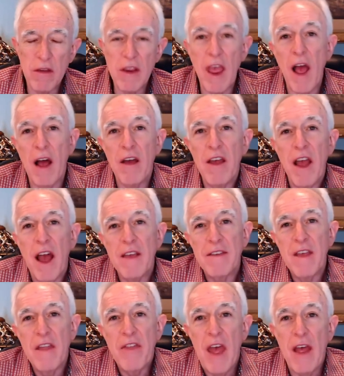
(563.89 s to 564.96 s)
Yeah, I
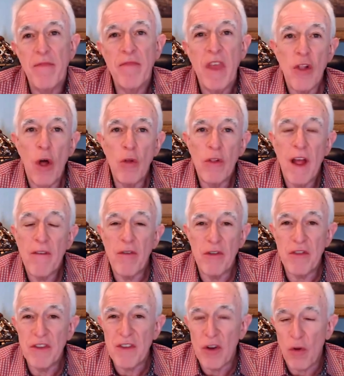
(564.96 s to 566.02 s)
said that. Low
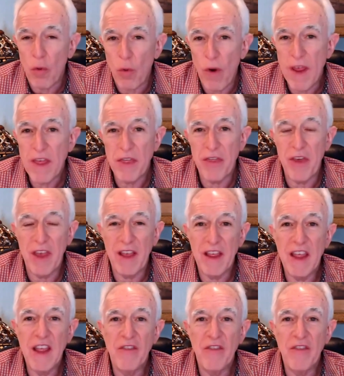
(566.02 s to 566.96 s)
leverage is a great thing